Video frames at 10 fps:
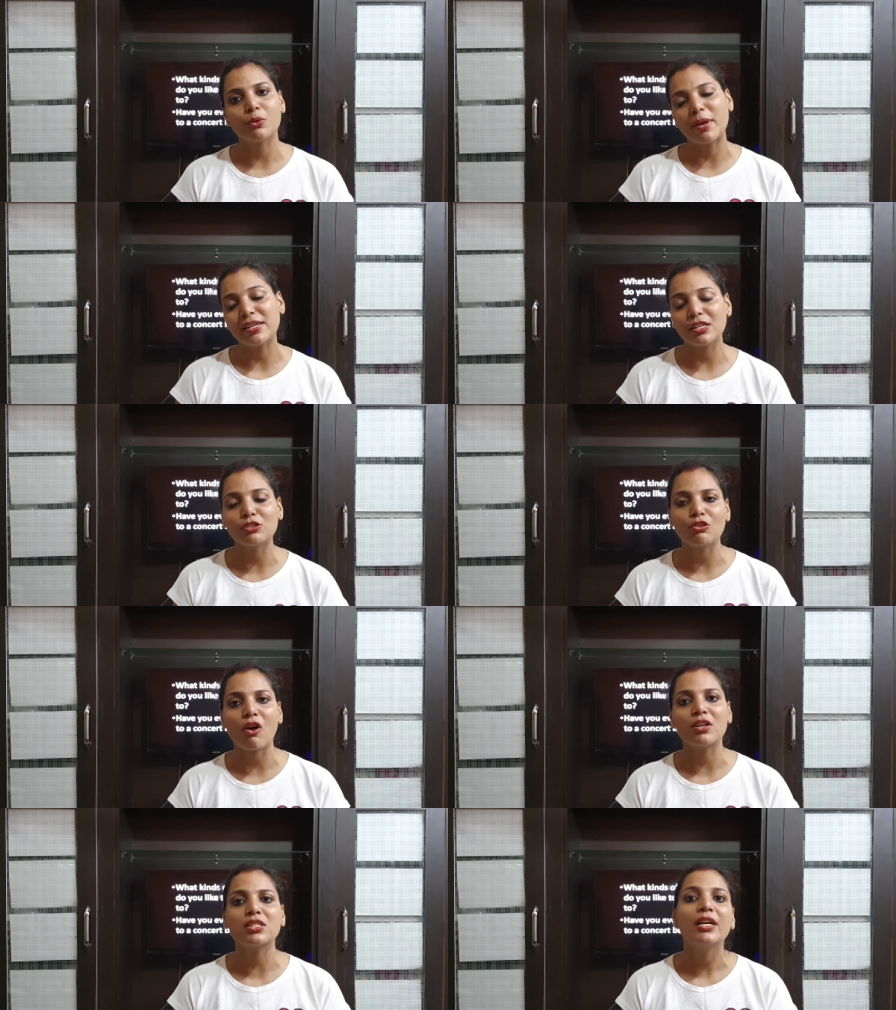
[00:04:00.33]
romantic
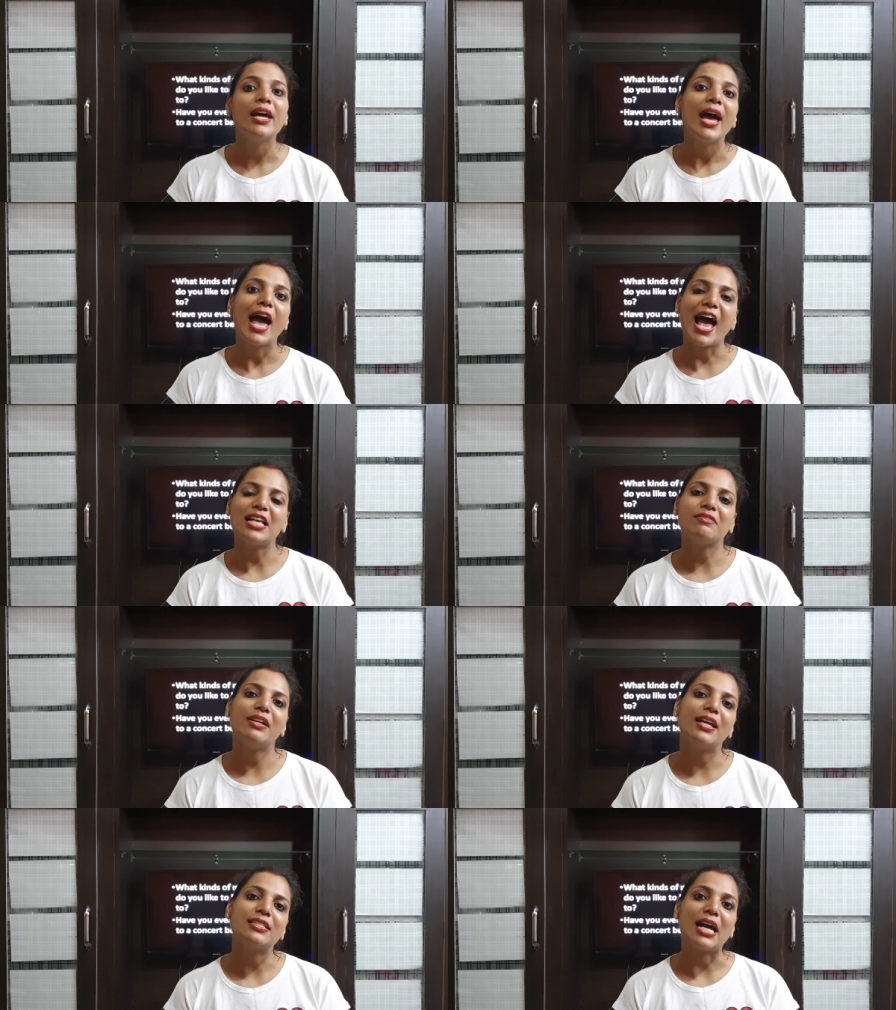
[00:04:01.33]
songs as well
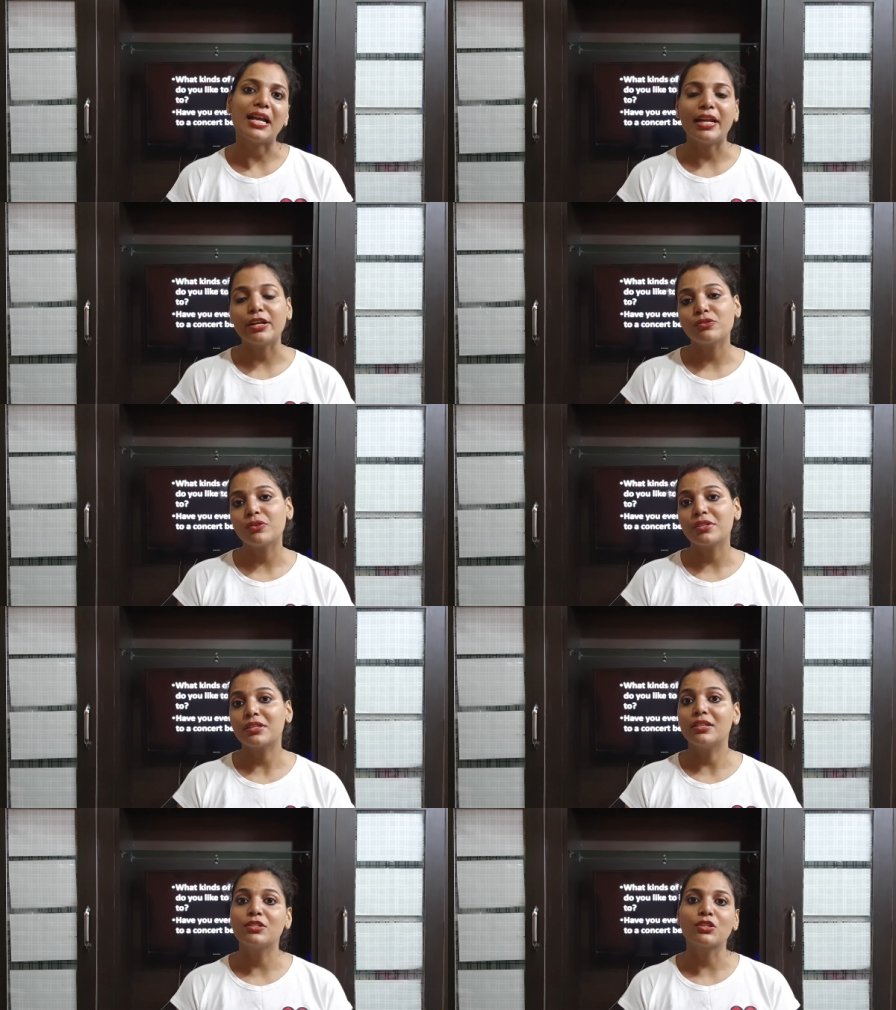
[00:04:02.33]
as I like to
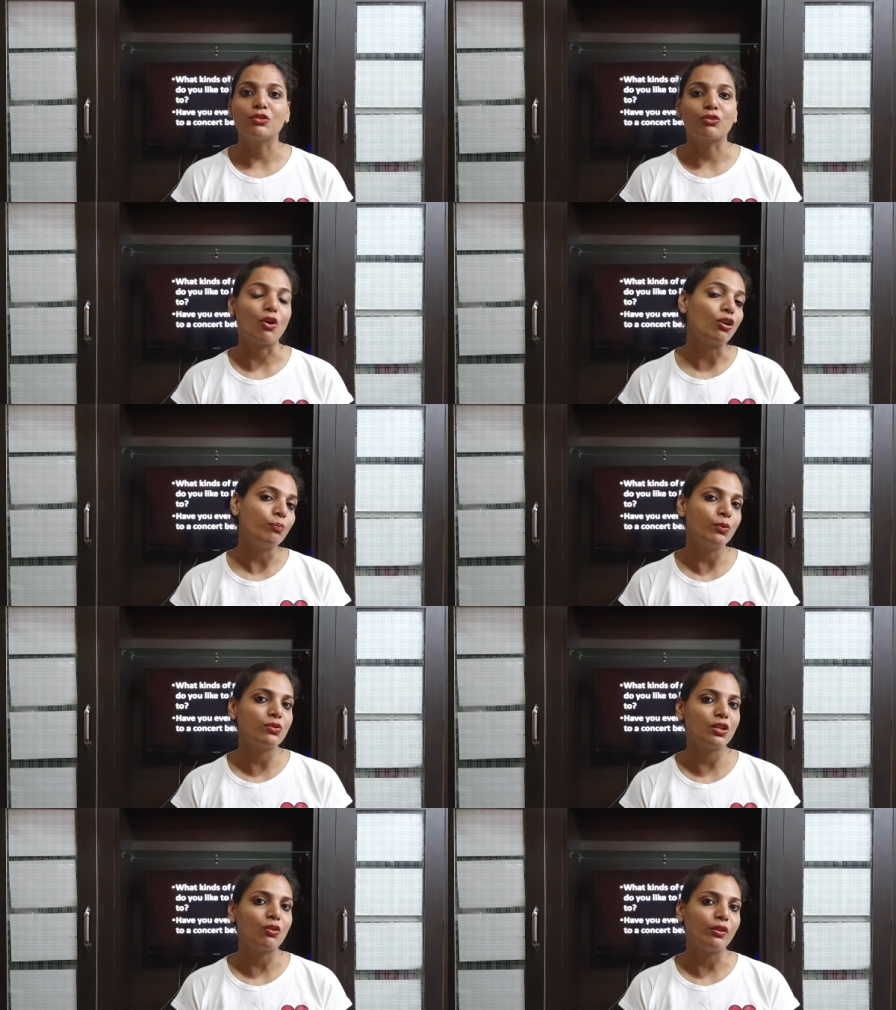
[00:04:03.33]
listen rock
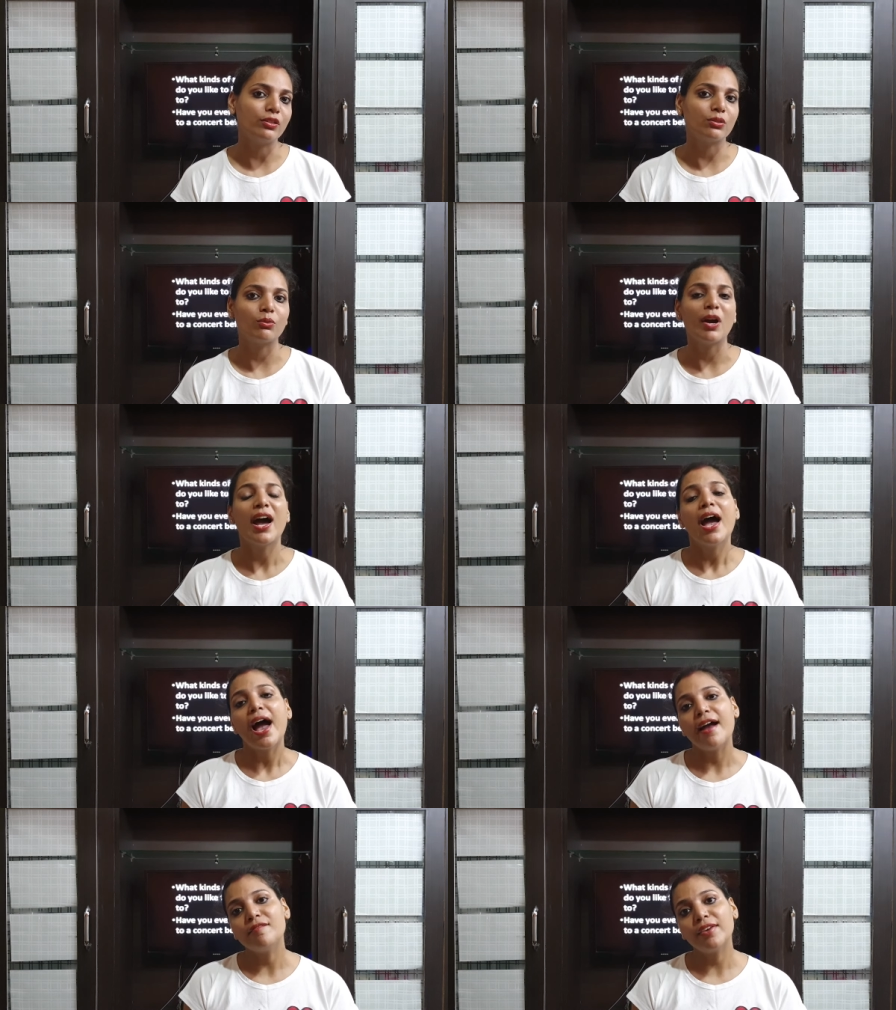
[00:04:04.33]
music also.
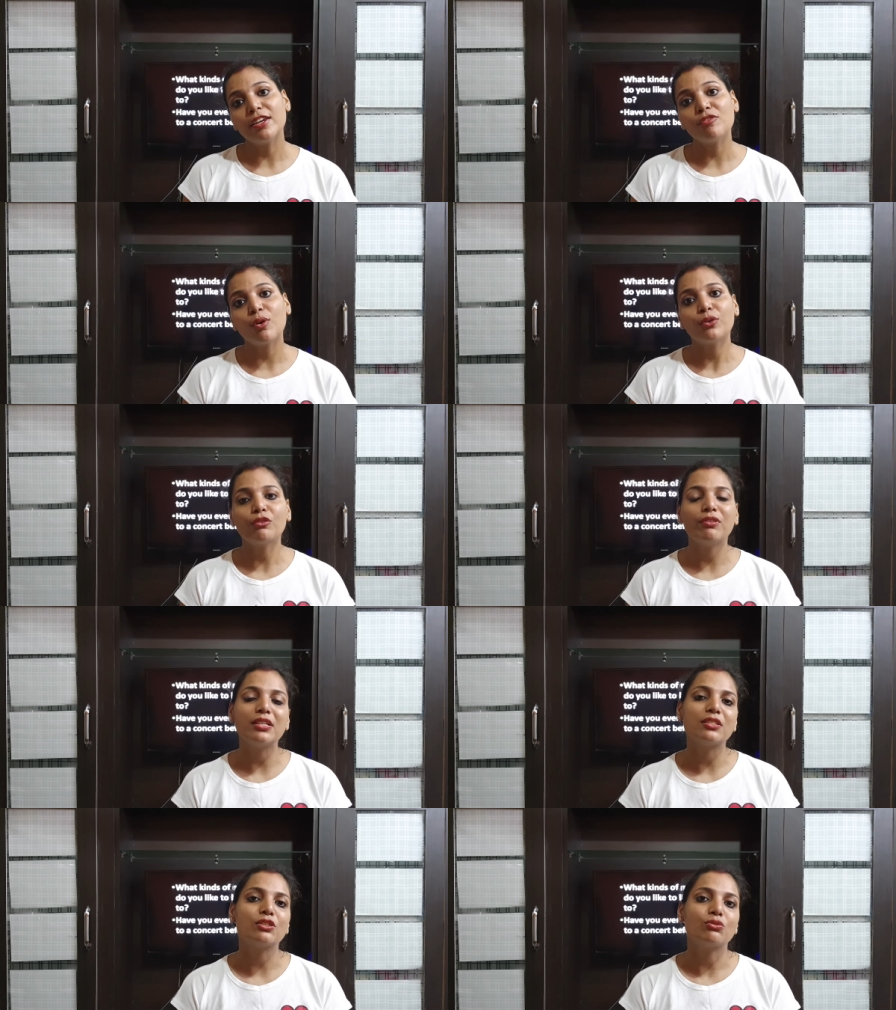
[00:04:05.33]
I'm very fond of
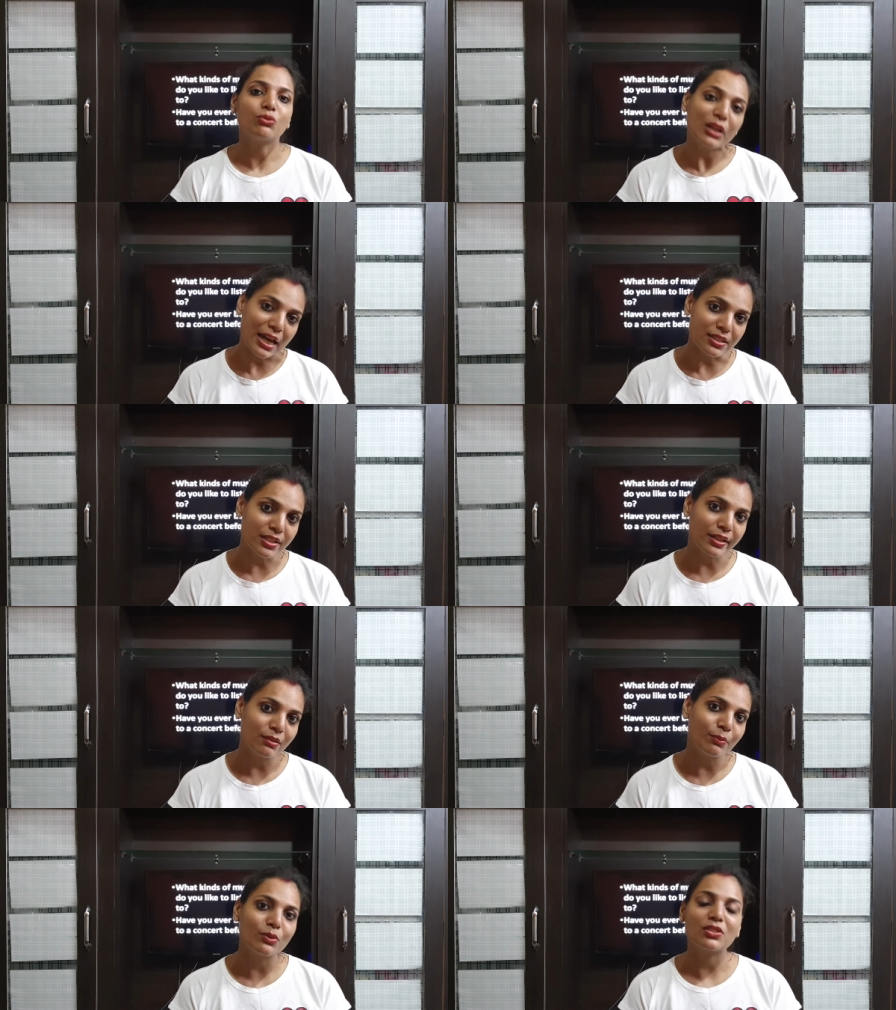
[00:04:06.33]
listening to classical
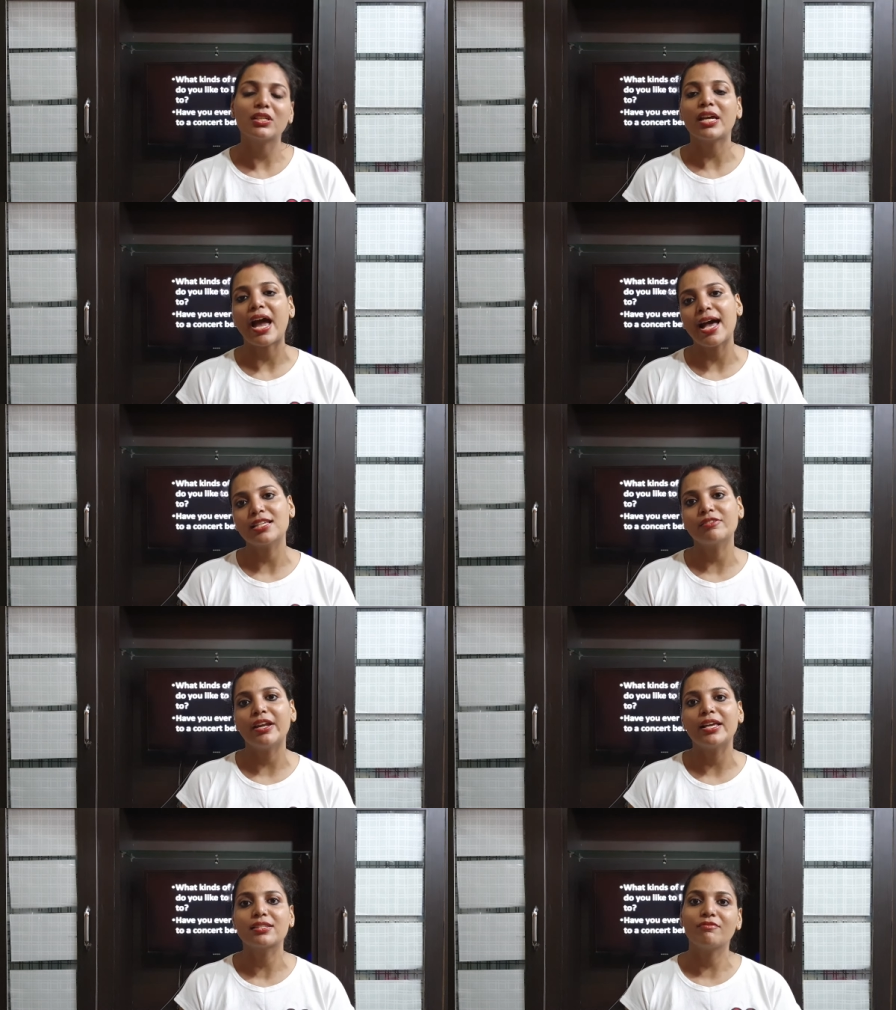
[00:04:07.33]
music as well
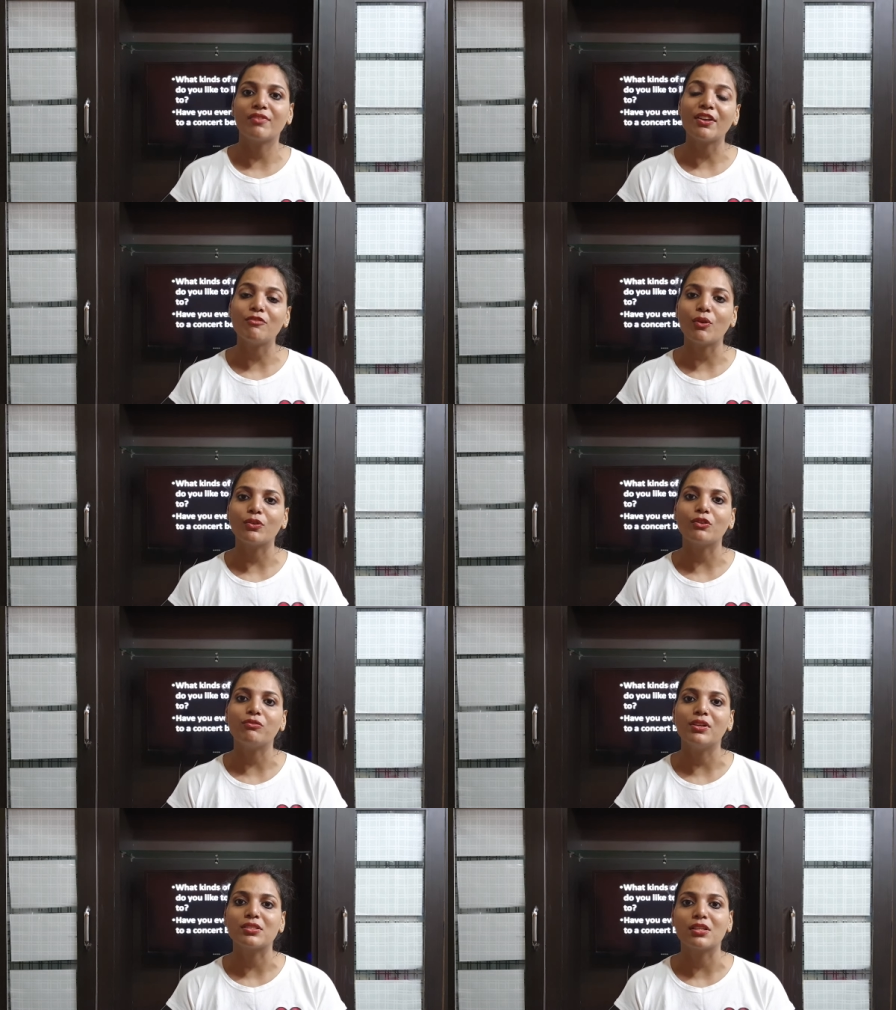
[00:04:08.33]
as I'm very fond of
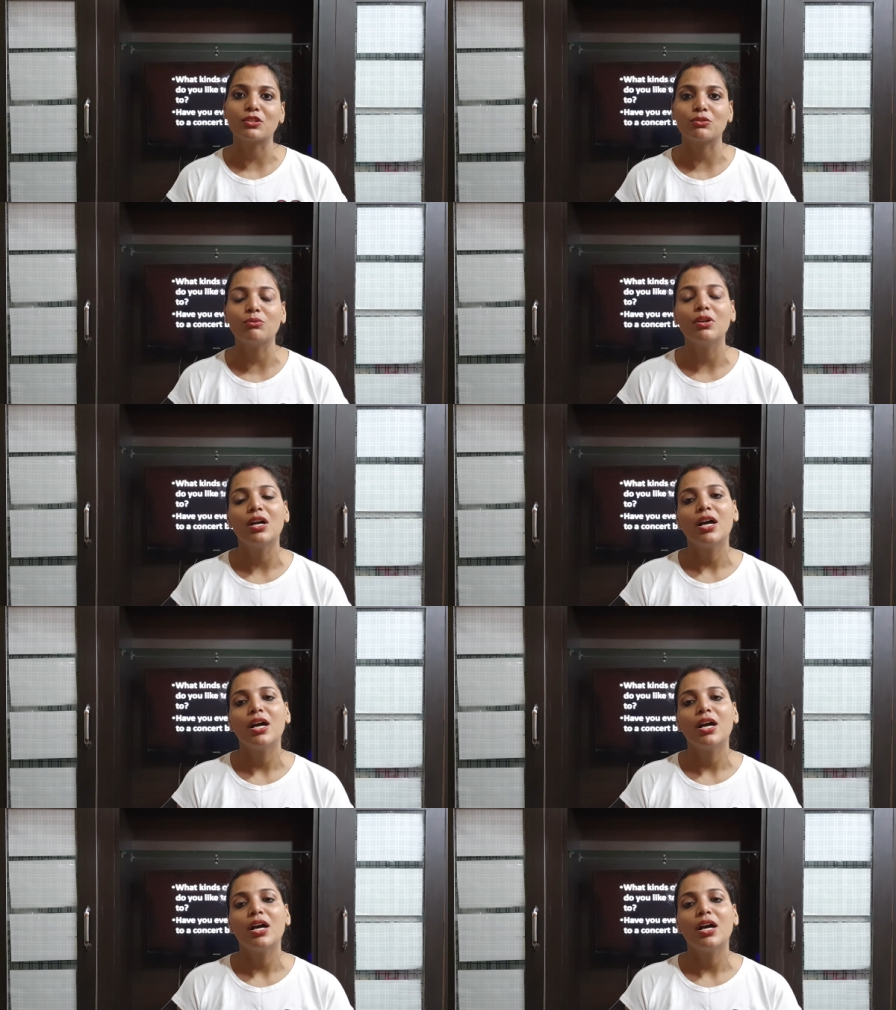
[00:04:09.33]
listening to